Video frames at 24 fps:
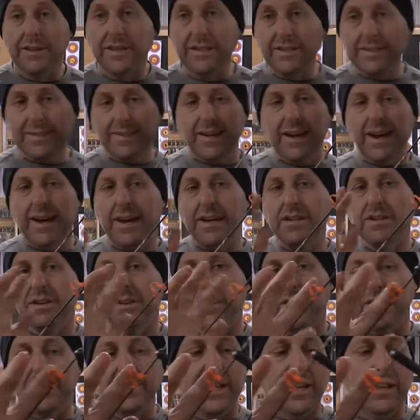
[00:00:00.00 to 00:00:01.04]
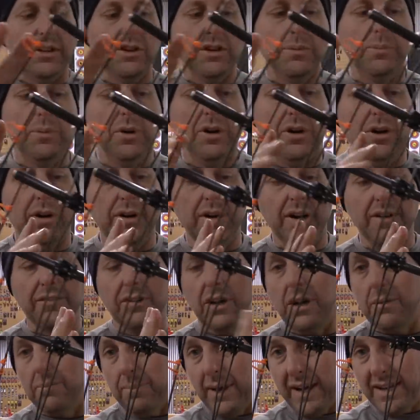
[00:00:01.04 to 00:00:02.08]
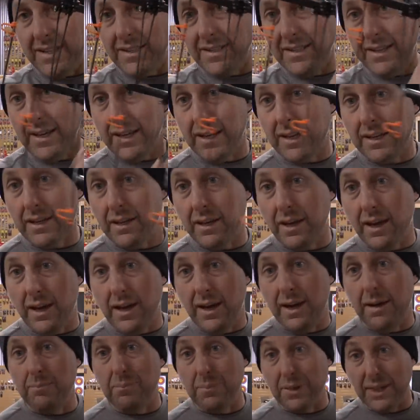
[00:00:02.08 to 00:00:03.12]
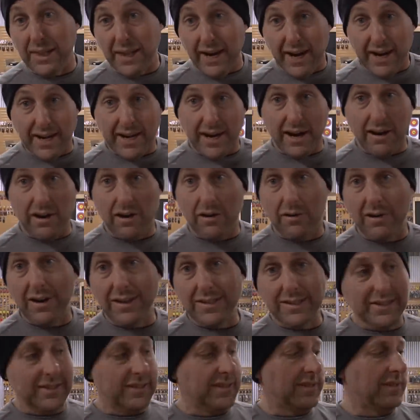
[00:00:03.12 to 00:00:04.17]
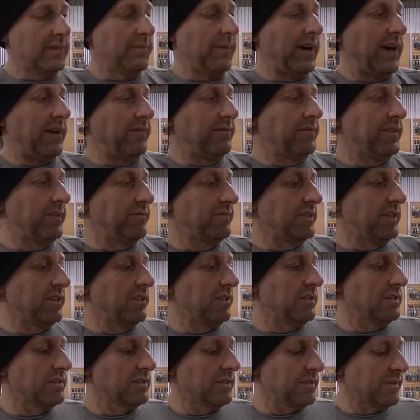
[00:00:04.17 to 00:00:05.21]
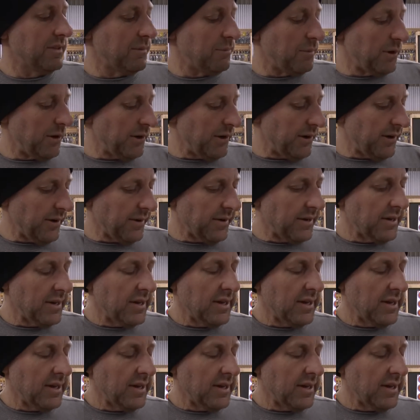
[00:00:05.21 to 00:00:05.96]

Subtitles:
at this stage, I've got the D-loop on. I've got a basic blade arrow rest. This is about $50 on the bow.